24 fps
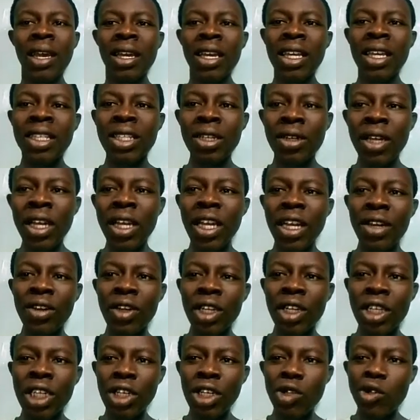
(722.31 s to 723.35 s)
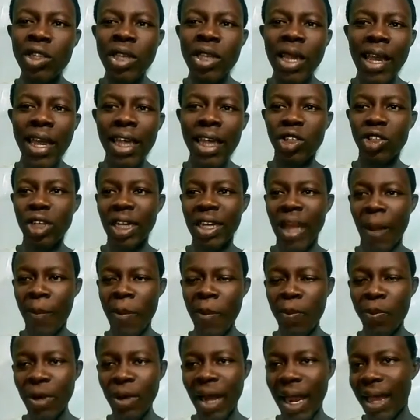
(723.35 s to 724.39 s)
It really reduced the hatred that
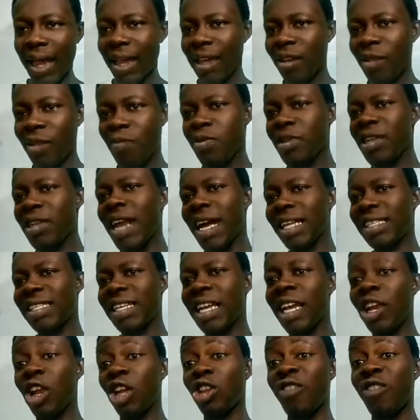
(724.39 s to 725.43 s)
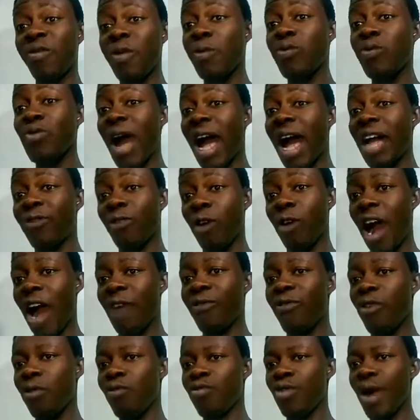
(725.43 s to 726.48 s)
that a lot of people had for
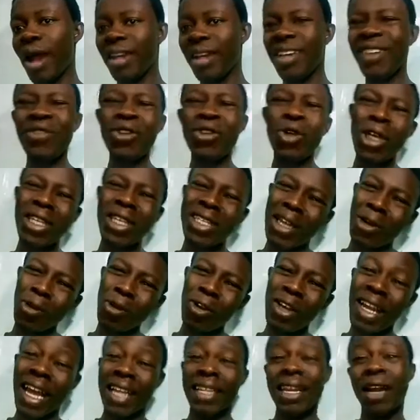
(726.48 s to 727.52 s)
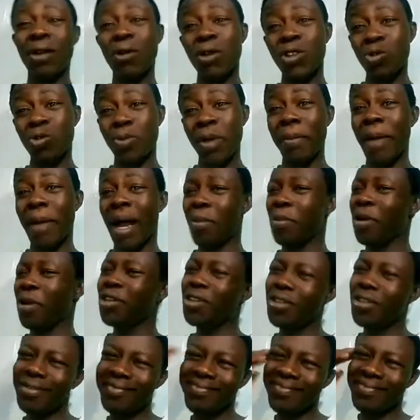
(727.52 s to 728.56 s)
Buhari, even though it's a loan that they are going to pay back. But you
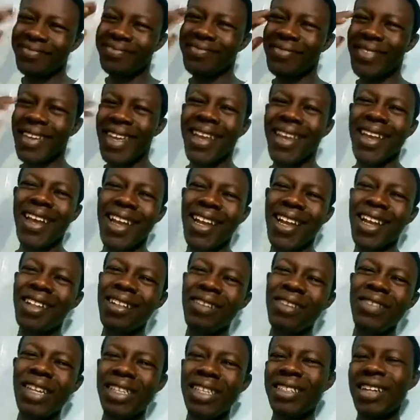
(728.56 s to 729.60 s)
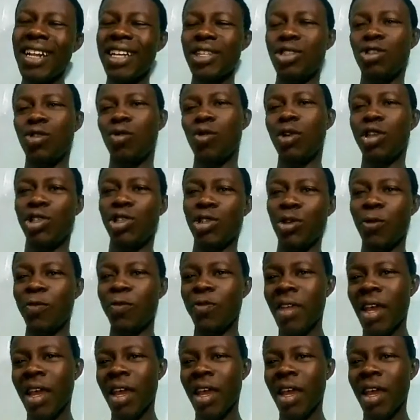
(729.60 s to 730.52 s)
know, a lot of Nigerians don't want to know.